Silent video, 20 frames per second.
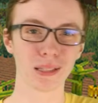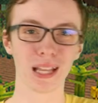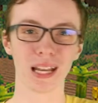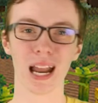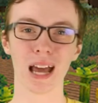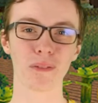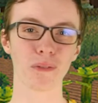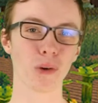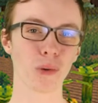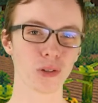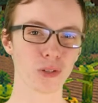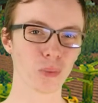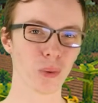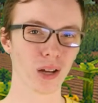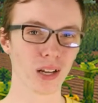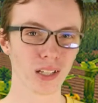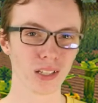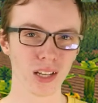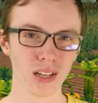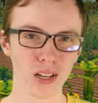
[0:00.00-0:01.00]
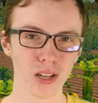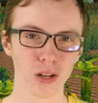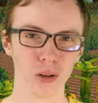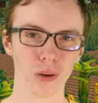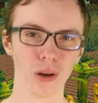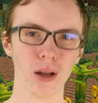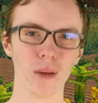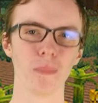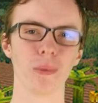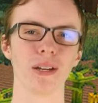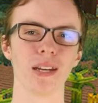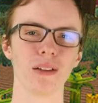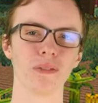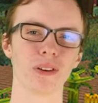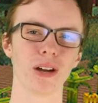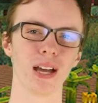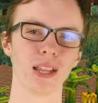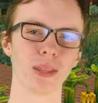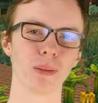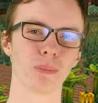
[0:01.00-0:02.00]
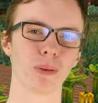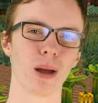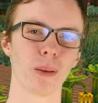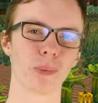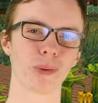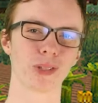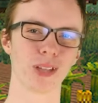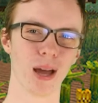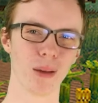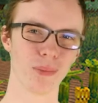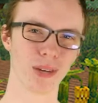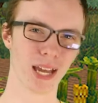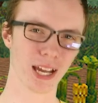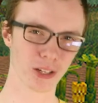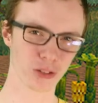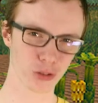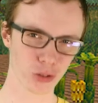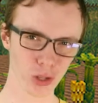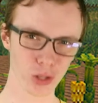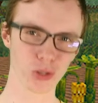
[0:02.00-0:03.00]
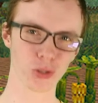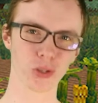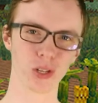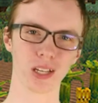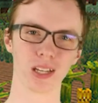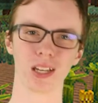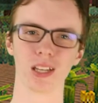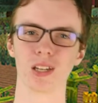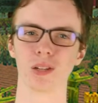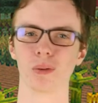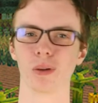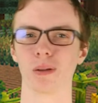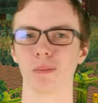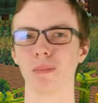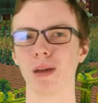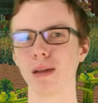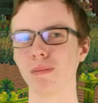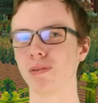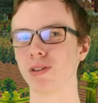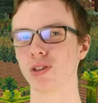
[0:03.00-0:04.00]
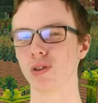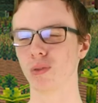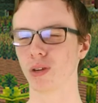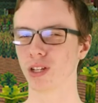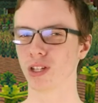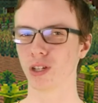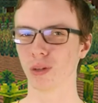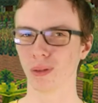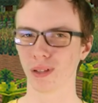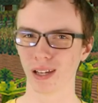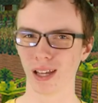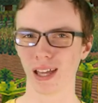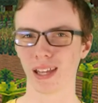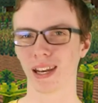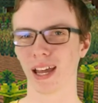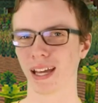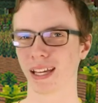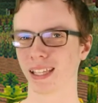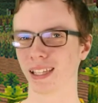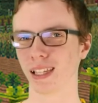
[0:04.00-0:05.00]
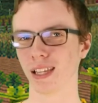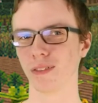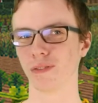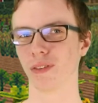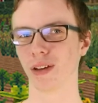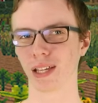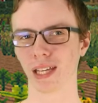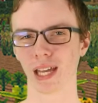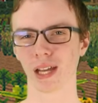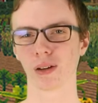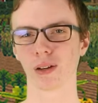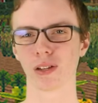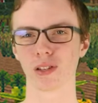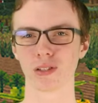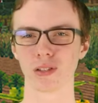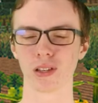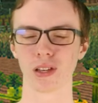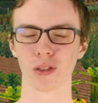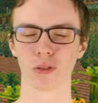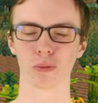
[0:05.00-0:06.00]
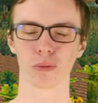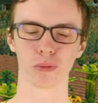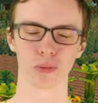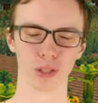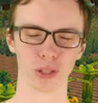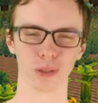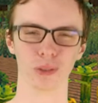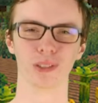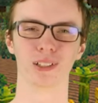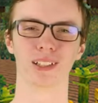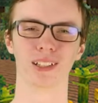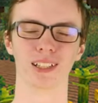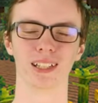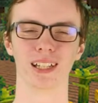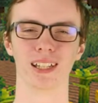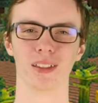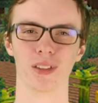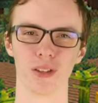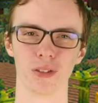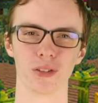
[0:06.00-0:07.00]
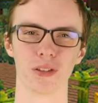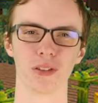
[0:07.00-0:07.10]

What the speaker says: that I've always wanted to do, but never had the proper time to actually sink into it. Maybe you can do it, and I can live vicariously through you in this